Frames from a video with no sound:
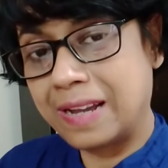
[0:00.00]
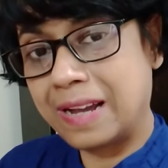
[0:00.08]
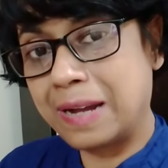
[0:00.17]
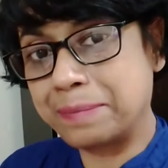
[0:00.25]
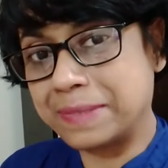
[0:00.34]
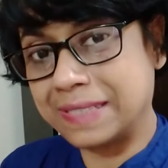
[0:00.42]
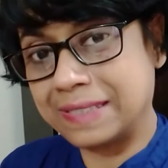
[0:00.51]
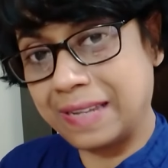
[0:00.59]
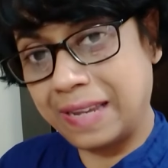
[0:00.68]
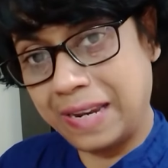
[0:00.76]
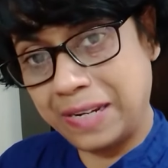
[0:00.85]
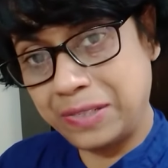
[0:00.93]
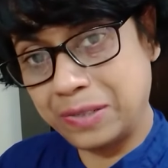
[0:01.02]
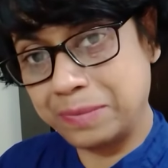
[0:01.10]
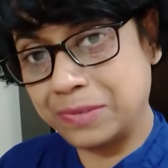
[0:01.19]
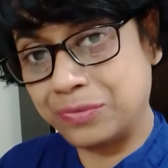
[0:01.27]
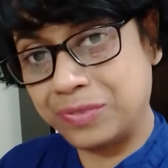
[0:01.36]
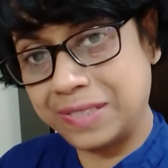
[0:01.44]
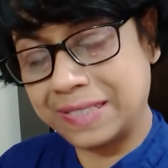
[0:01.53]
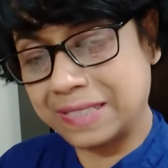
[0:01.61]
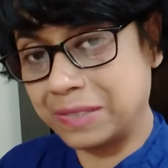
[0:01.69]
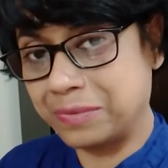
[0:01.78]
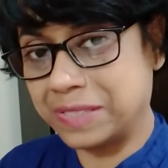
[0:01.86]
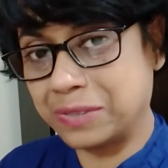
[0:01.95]
after the end of the
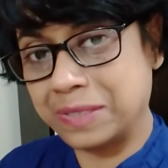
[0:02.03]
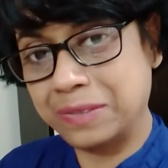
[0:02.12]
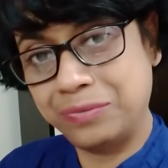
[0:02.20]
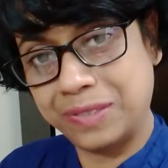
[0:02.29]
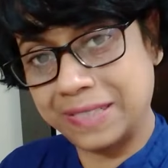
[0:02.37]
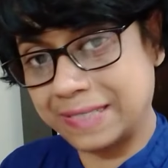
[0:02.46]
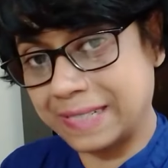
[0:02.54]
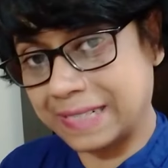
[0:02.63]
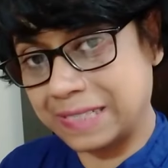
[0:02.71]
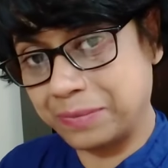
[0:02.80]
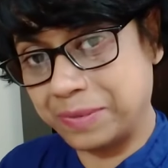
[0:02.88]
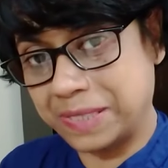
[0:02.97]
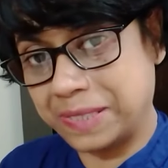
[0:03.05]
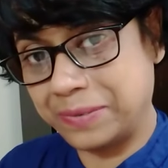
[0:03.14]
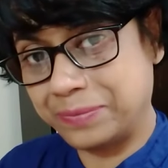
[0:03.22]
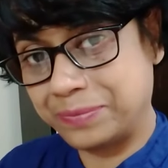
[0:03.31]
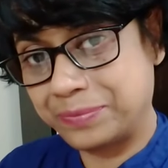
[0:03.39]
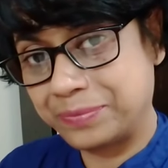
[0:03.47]
first event of the first activity.